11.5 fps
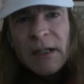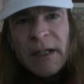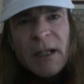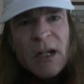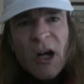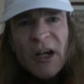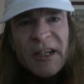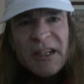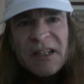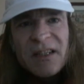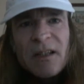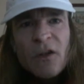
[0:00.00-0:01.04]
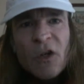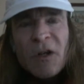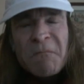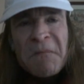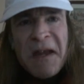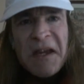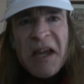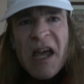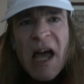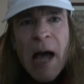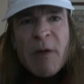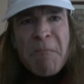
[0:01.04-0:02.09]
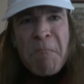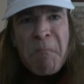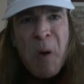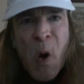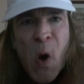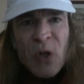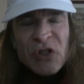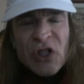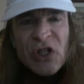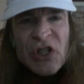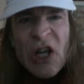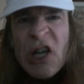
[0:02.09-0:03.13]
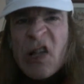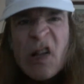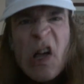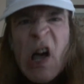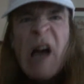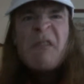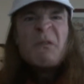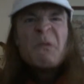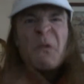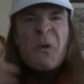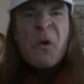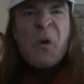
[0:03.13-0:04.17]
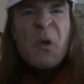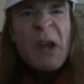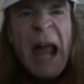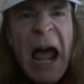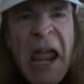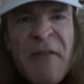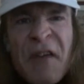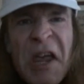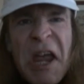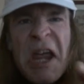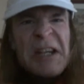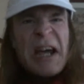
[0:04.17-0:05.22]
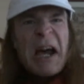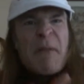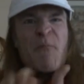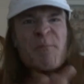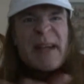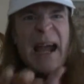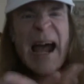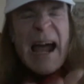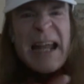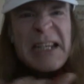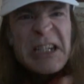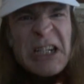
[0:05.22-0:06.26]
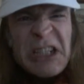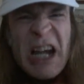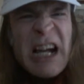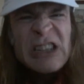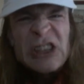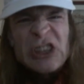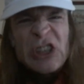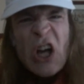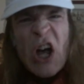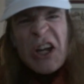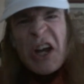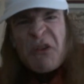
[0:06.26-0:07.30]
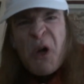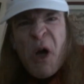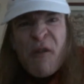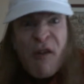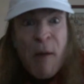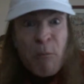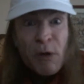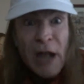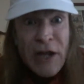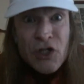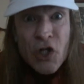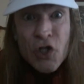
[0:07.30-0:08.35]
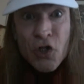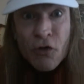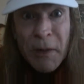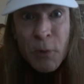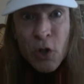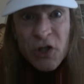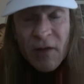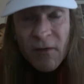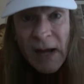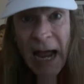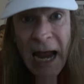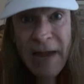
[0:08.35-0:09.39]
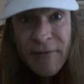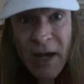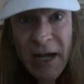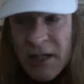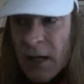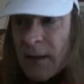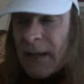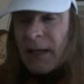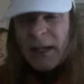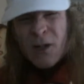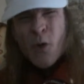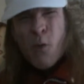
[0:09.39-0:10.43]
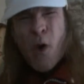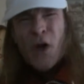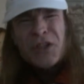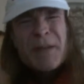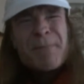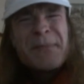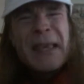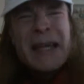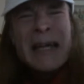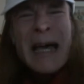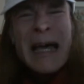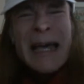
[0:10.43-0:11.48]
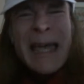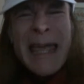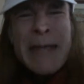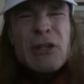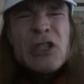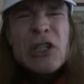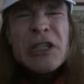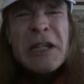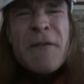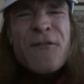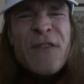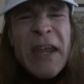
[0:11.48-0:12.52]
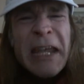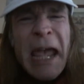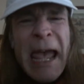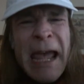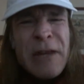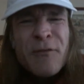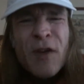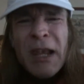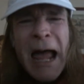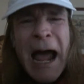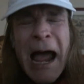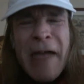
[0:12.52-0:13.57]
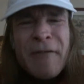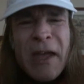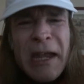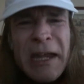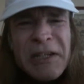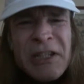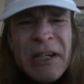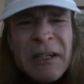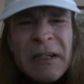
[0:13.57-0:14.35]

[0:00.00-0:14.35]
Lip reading: You know, look at me. I'm important. Oh, Live Aid, I'm behind it. I started off. I'm legendary because of Live Aid. You know what? He was just a figurehead for Live Aid.